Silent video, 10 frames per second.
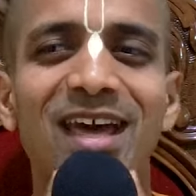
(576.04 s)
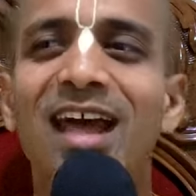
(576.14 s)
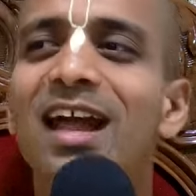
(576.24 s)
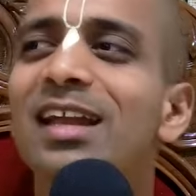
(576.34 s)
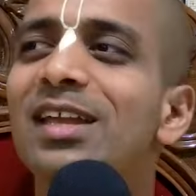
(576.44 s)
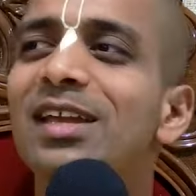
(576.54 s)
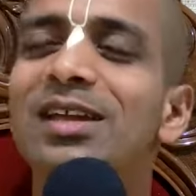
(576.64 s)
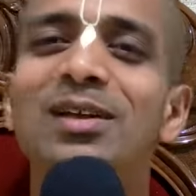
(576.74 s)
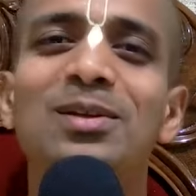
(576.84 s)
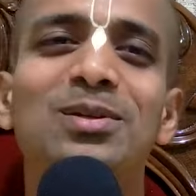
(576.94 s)
And
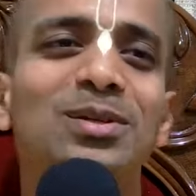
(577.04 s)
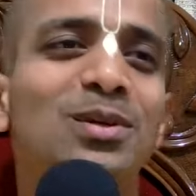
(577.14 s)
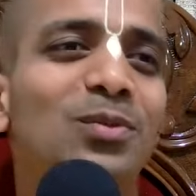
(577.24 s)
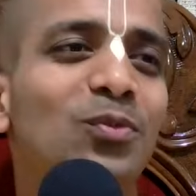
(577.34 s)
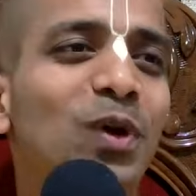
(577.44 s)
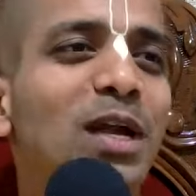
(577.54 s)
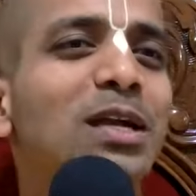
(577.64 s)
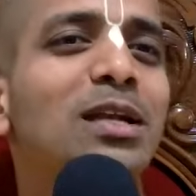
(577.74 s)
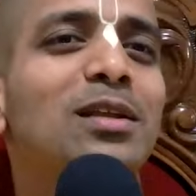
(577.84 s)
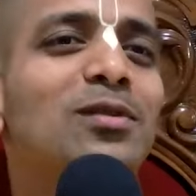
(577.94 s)
he
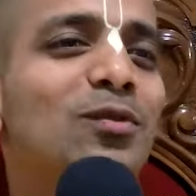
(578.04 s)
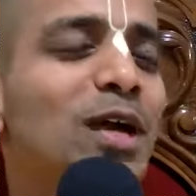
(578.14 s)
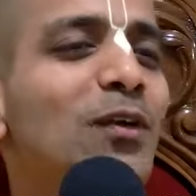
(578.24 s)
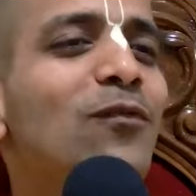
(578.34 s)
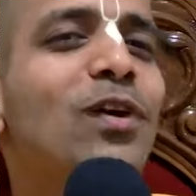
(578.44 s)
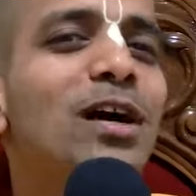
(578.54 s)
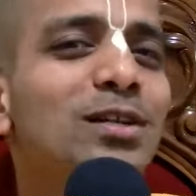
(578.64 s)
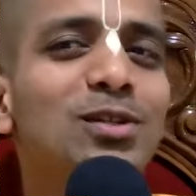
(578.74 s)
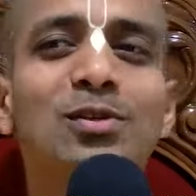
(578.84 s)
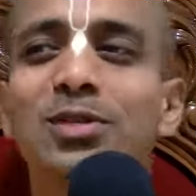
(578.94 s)
went very
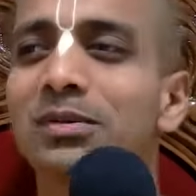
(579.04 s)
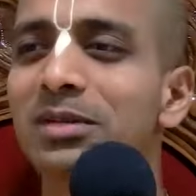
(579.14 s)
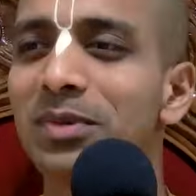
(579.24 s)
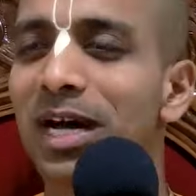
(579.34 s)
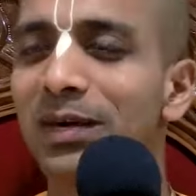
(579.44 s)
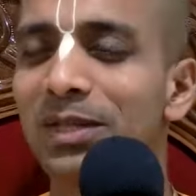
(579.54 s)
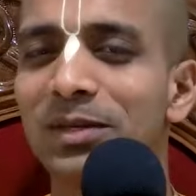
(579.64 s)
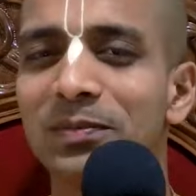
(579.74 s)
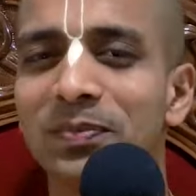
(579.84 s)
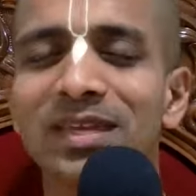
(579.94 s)
fast to Srimad
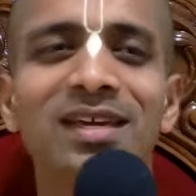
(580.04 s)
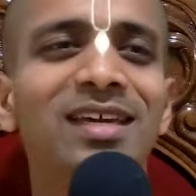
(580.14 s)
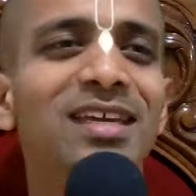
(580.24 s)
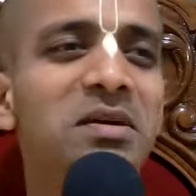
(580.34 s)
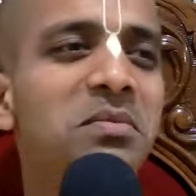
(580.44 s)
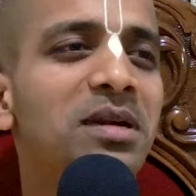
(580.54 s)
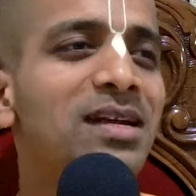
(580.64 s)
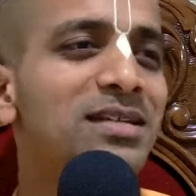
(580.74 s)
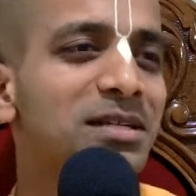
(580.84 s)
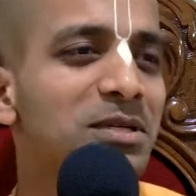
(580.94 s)
Bhagavatam. He
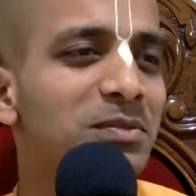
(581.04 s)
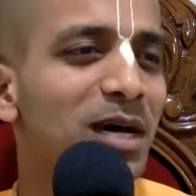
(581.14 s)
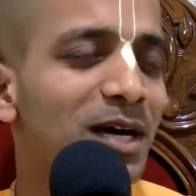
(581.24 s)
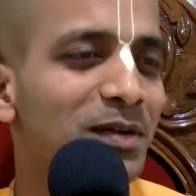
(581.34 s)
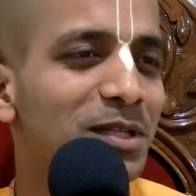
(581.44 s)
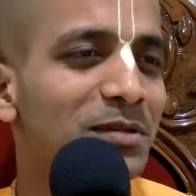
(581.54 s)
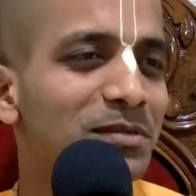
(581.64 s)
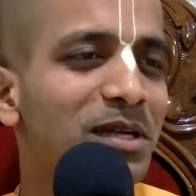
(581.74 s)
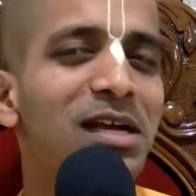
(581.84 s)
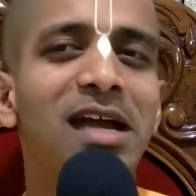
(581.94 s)
embraced Srimad
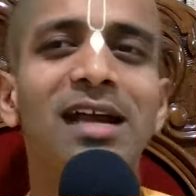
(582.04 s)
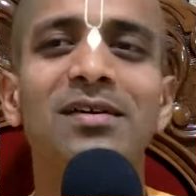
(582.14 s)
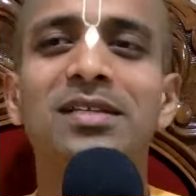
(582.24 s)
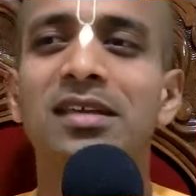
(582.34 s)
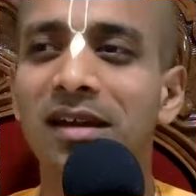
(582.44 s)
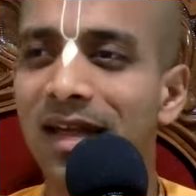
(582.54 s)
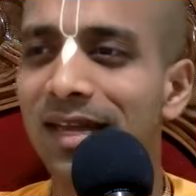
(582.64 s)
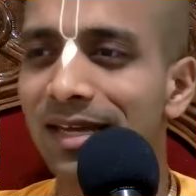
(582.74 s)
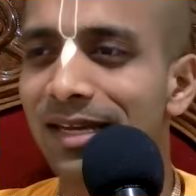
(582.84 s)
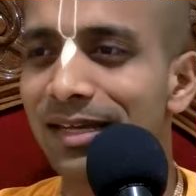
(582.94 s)
Bhagavatam and he was
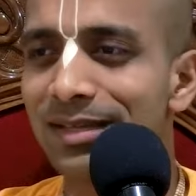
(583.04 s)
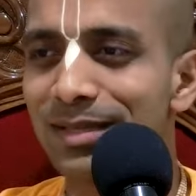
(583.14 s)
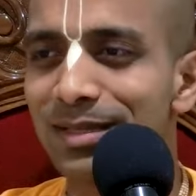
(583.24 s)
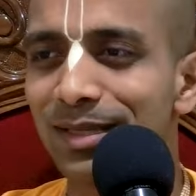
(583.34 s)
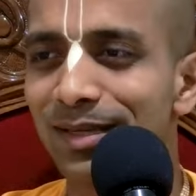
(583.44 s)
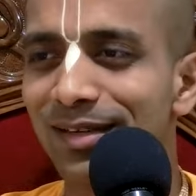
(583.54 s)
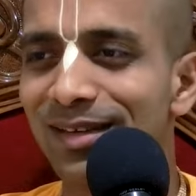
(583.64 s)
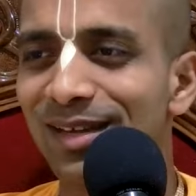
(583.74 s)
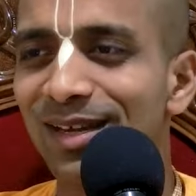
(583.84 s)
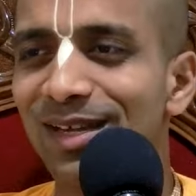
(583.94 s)
crying in ecstasy.
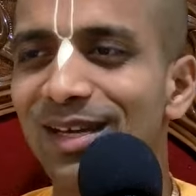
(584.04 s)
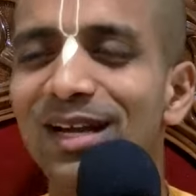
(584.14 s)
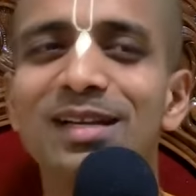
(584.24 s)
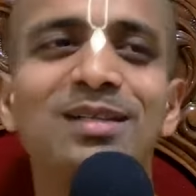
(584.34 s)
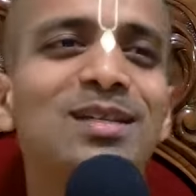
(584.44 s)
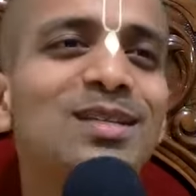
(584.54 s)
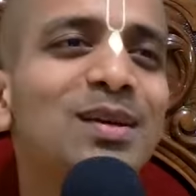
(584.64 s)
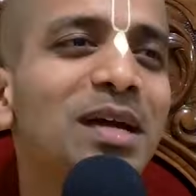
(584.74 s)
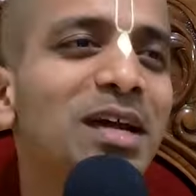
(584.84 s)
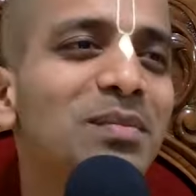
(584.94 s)
And it is
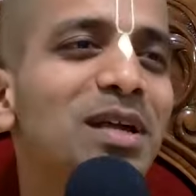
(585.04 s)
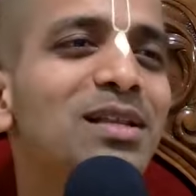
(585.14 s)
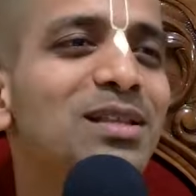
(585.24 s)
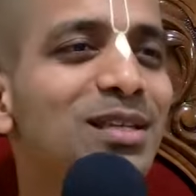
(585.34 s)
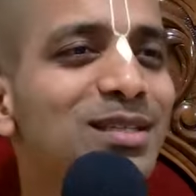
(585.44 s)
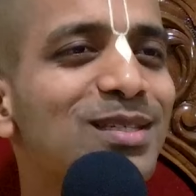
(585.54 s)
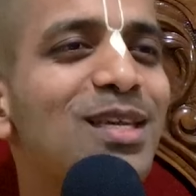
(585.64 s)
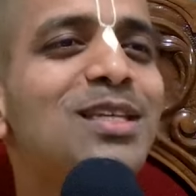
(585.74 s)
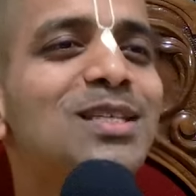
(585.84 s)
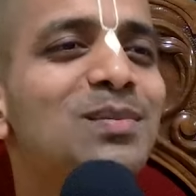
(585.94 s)
described that this
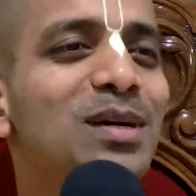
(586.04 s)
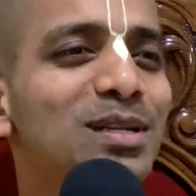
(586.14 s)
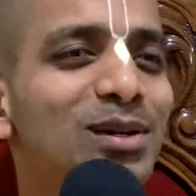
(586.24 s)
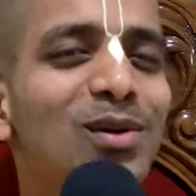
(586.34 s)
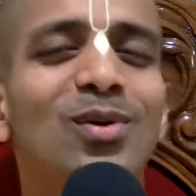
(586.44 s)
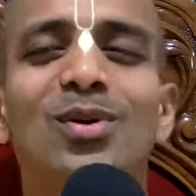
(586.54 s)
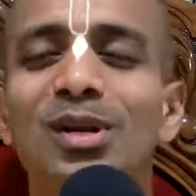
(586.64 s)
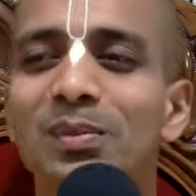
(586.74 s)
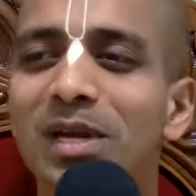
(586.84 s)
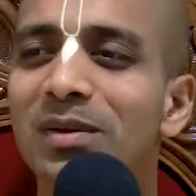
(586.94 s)

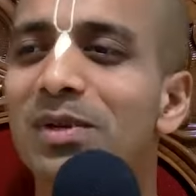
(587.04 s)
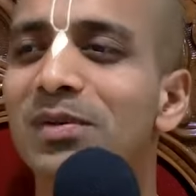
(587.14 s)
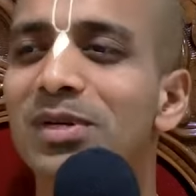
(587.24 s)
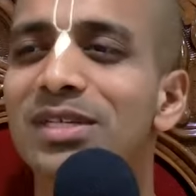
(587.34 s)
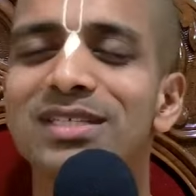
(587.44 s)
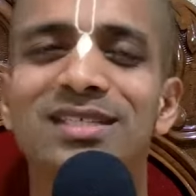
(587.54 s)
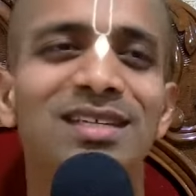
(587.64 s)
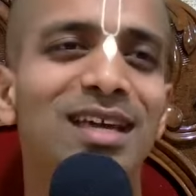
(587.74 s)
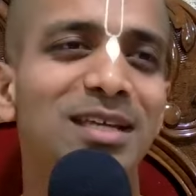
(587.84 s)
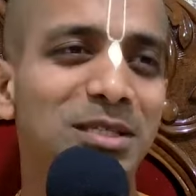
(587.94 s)
6-month-old baby was
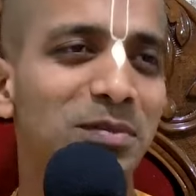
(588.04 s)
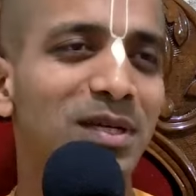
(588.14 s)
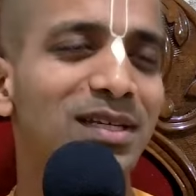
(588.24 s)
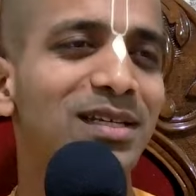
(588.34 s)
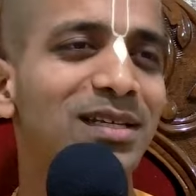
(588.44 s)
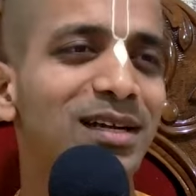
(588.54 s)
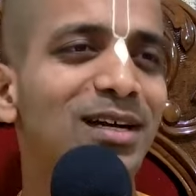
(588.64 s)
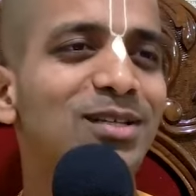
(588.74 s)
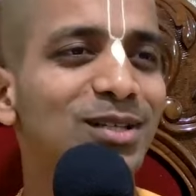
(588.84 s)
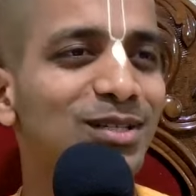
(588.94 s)
exhibiting
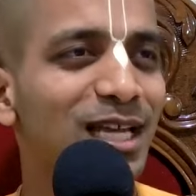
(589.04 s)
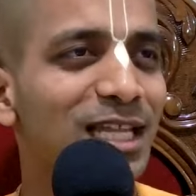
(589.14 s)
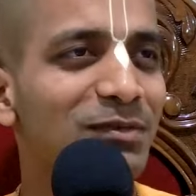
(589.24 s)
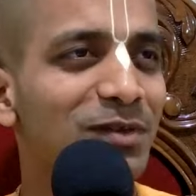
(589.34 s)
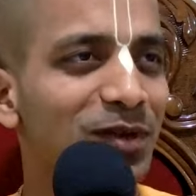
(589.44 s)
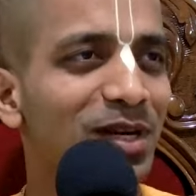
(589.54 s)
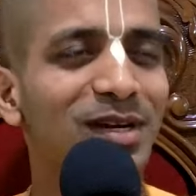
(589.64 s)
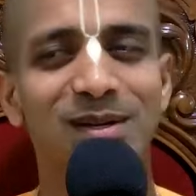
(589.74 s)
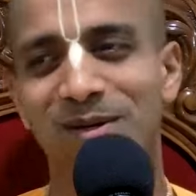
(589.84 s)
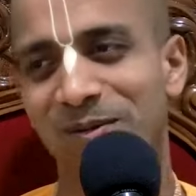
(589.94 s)
Ashtasattvic
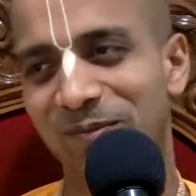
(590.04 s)
Vikar.